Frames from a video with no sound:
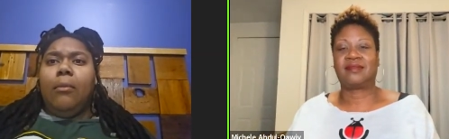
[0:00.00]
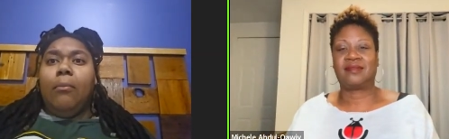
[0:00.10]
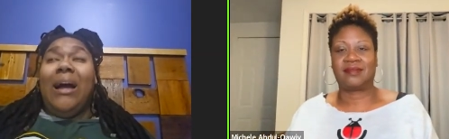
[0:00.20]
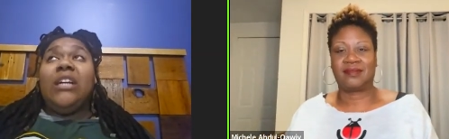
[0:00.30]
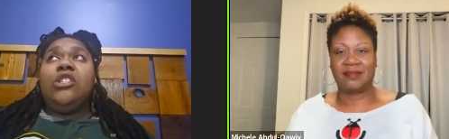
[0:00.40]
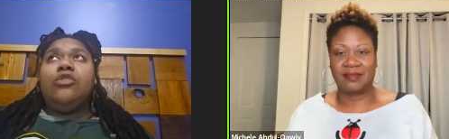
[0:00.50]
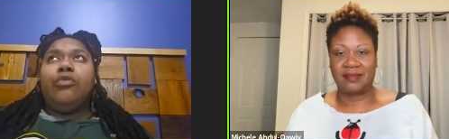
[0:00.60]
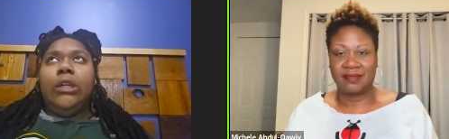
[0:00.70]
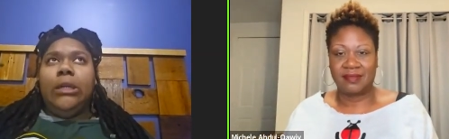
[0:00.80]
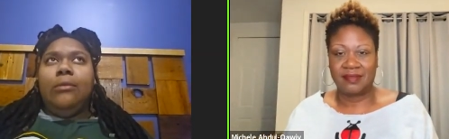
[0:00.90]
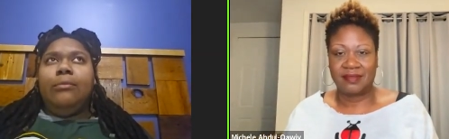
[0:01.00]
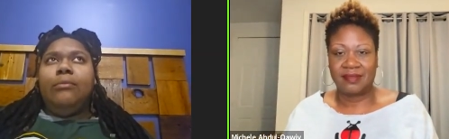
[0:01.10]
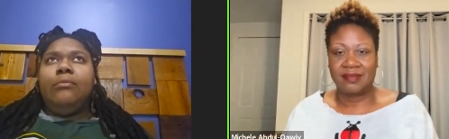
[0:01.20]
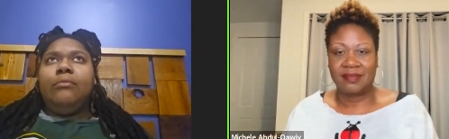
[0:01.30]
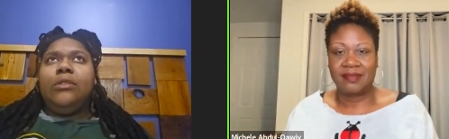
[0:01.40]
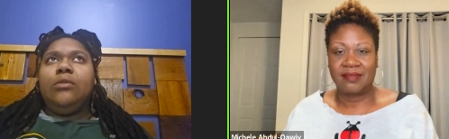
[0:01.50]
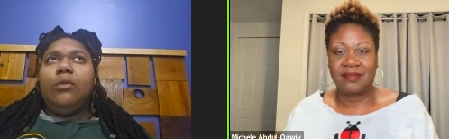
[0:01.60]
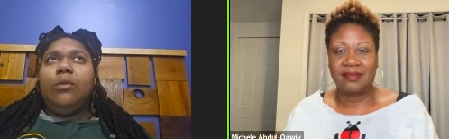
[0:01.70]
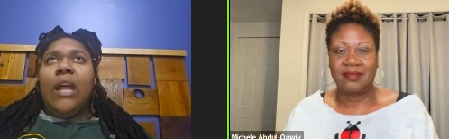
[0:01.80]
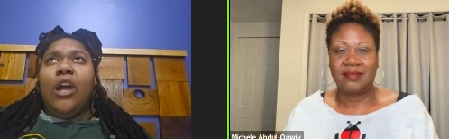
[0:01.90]
Speaker 1: my dreams
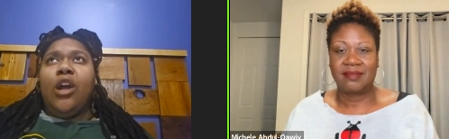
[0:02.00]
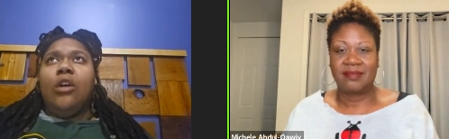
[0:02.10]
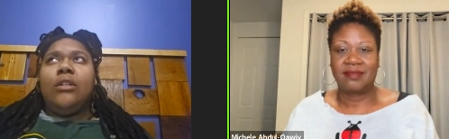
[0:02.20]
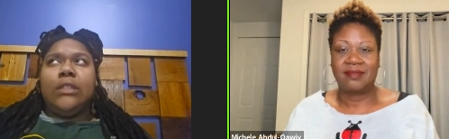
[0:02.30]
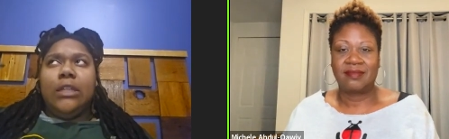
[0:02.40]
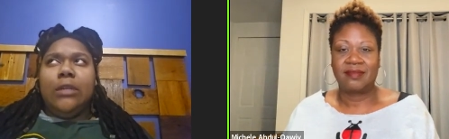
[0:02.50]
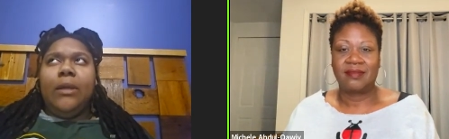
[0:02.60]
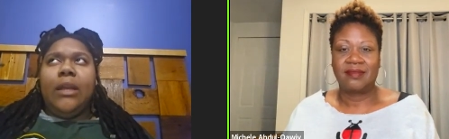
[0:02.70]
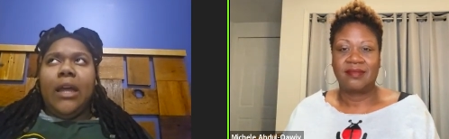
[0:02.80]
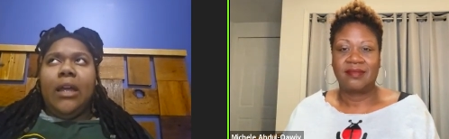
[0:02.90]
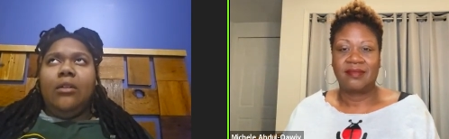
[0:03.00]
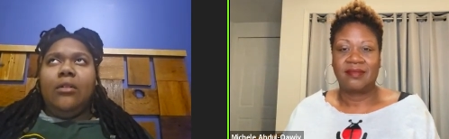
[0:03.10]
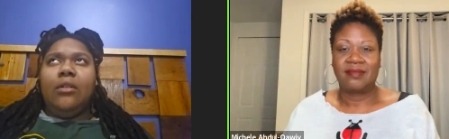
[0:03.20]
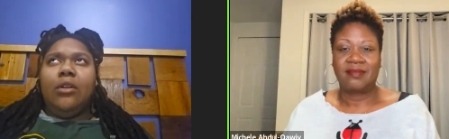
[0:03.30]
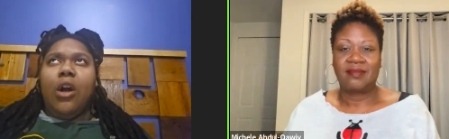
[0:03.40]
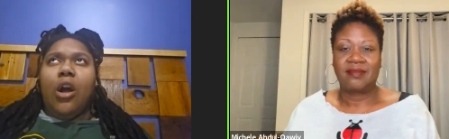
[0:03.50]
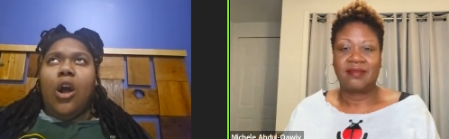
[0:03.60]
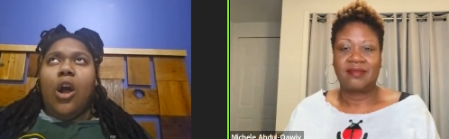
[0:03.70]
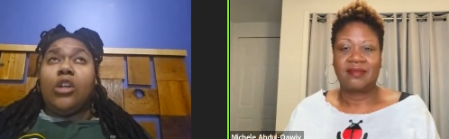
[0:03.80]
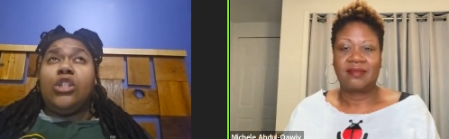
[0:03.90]
when I go to sleep at night
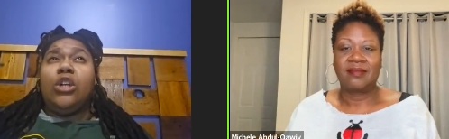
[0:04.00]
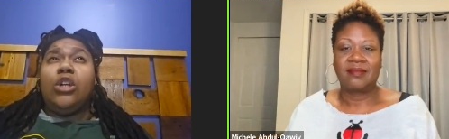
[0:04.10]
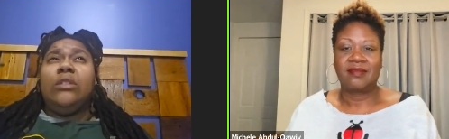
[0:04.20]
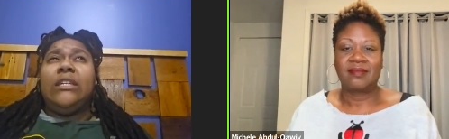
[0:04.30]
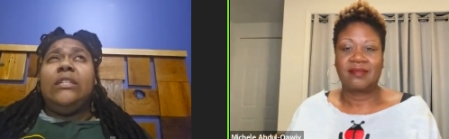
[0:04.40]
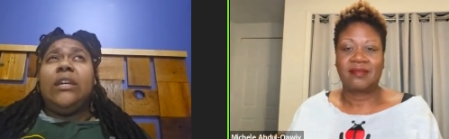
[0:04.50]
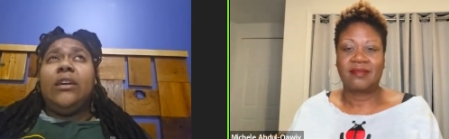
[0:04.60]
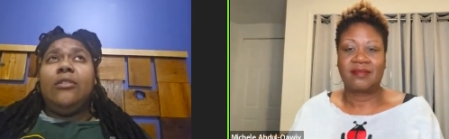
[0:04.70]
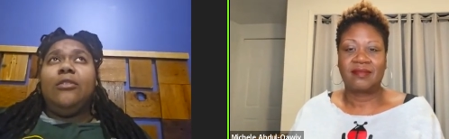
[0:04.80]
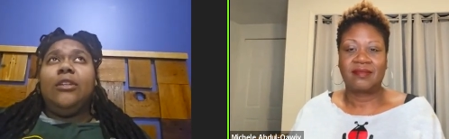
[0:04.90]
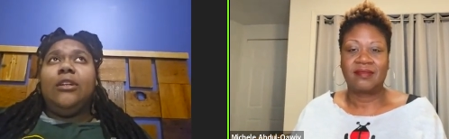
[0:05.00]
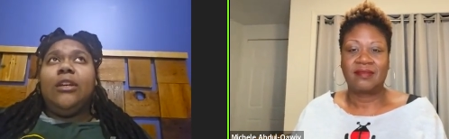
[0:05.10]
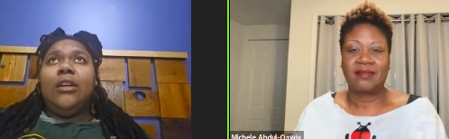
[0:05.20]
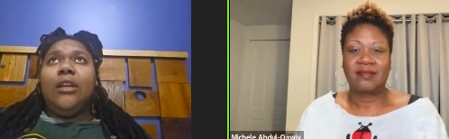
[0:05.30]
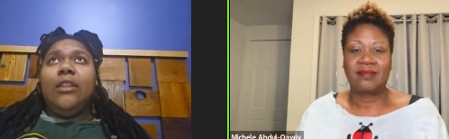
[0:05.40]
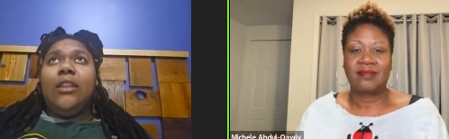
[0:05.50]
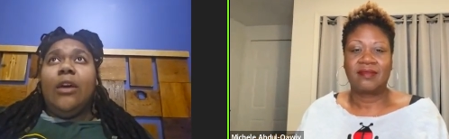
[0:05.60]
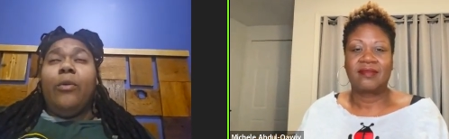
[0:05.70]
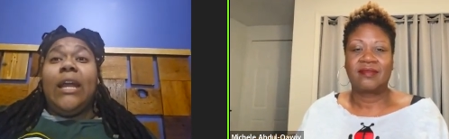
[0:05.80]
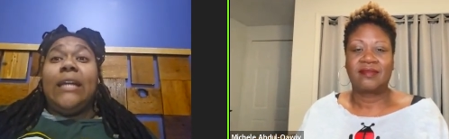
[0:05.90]
are so detailed
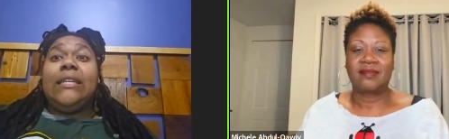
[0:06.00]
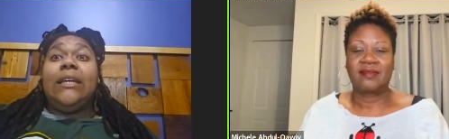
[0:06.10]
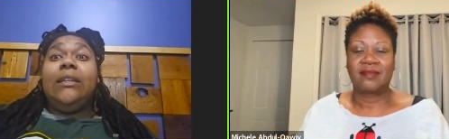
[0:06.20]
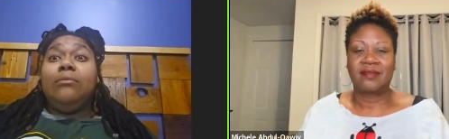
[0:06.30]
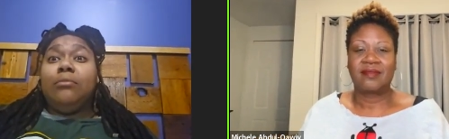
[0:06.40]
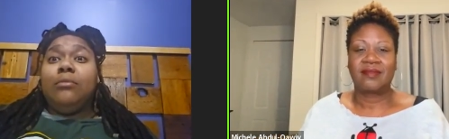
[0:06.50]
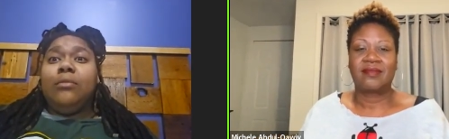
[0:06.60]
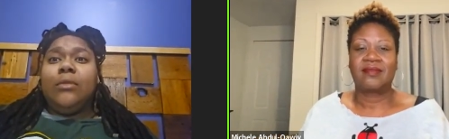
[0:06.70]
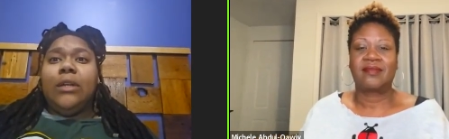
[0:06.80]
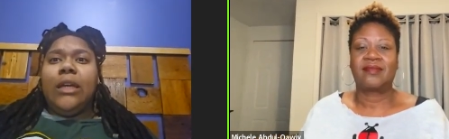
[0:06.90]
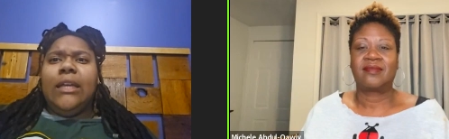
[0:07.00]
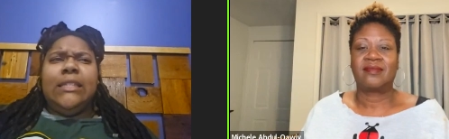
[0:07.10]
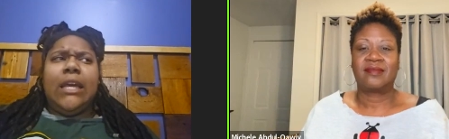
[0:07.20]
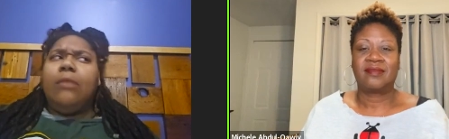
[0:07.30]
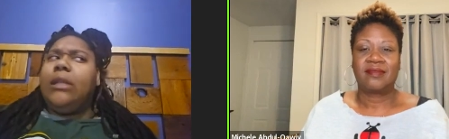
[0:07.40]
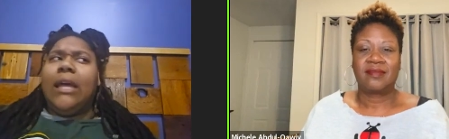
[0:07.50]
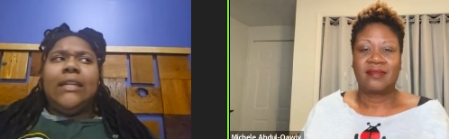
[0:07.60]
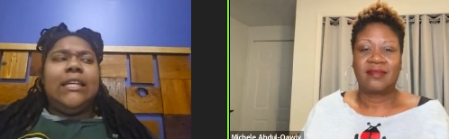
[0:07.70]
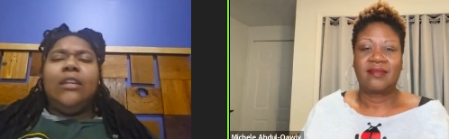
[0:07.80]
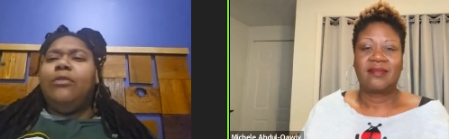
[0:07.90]
that when I tell them, it take me
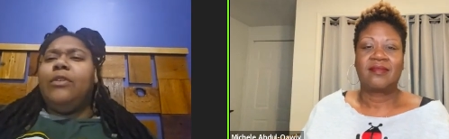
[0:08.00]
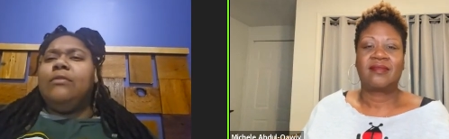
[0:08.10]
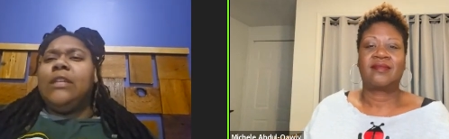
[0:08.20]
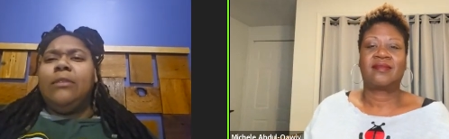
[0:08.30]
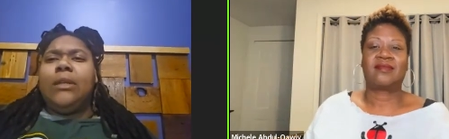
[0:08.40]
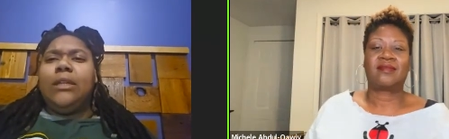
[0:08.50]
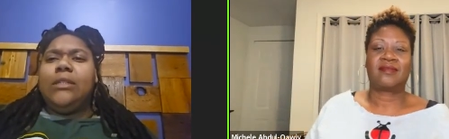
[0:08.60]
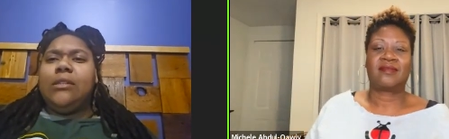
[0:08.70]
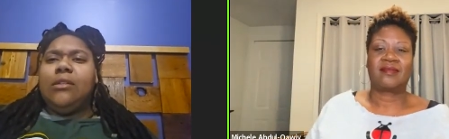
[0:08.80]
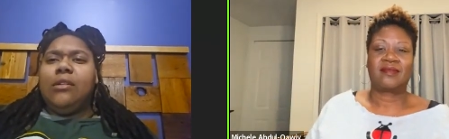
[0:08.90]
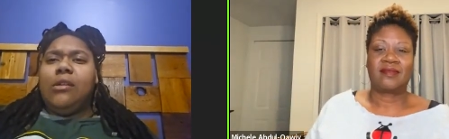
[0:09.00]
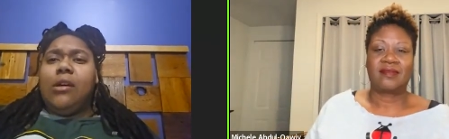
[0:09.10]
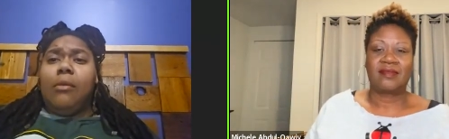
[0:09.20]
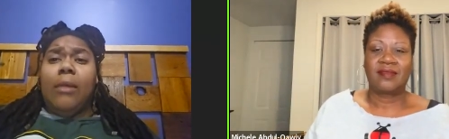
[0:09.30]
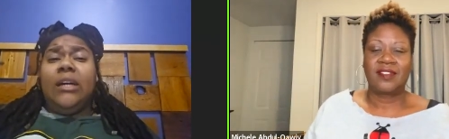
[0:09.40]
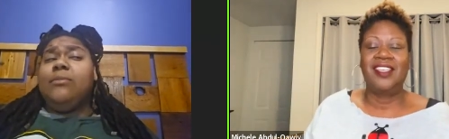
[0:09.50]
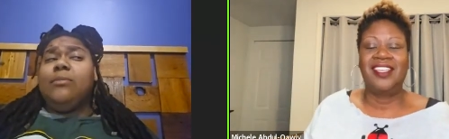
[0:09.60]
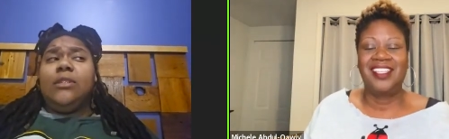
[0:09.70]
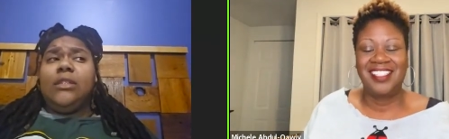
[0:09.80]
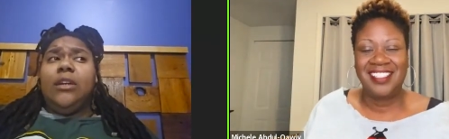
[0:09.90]
like 10 to 15 minutes. My
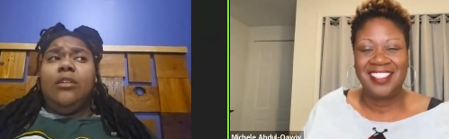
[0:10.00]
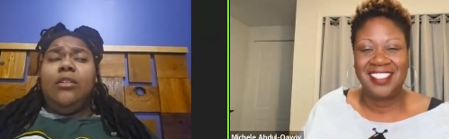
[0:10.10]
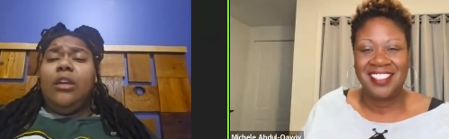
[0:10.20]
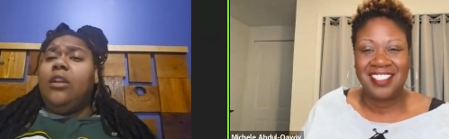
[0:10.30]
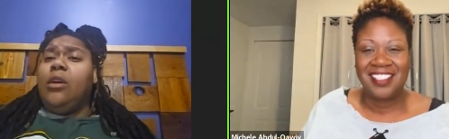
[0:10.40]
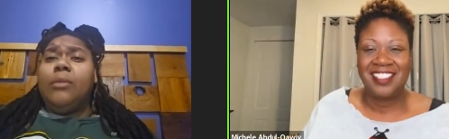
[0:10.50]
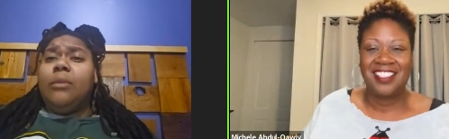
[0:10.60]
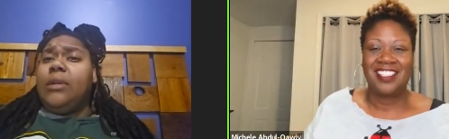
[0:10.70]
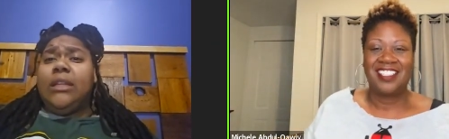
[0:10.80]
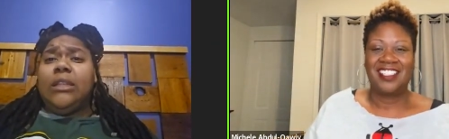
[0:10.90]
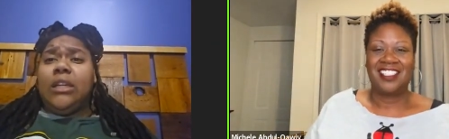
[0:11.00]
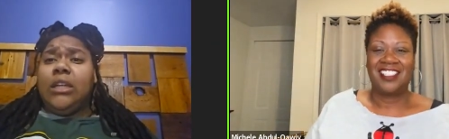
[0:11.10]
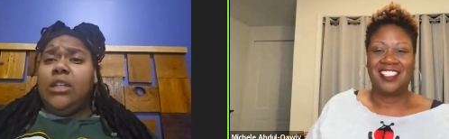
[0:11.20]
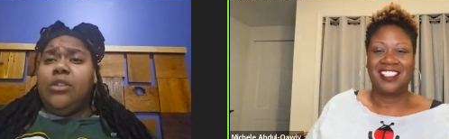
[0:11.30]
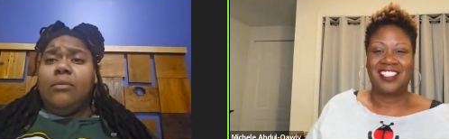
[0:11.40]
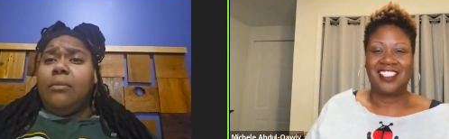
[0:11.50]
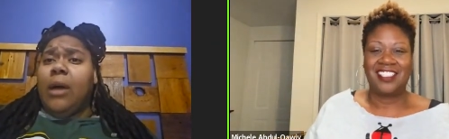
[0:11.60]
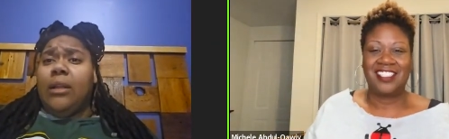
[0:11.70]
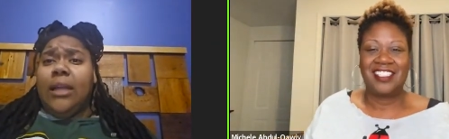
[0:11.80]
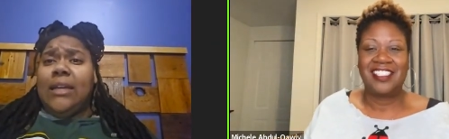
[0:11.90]
husband will tell you he don't remember nothing he dreamt
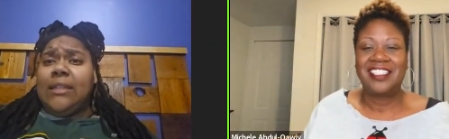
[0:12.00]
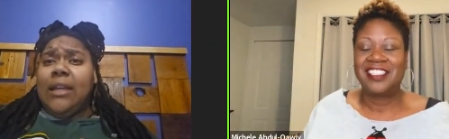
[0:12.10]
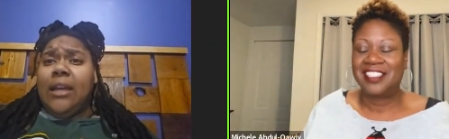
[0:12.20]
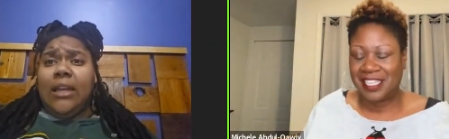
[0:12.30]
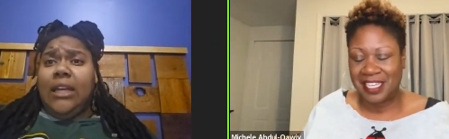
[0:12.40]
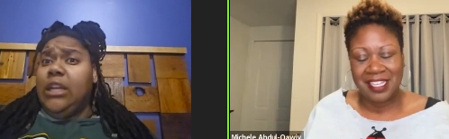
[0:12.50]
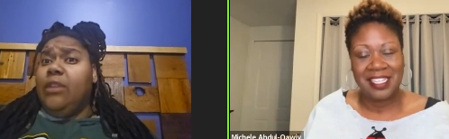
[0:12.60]
about last night and he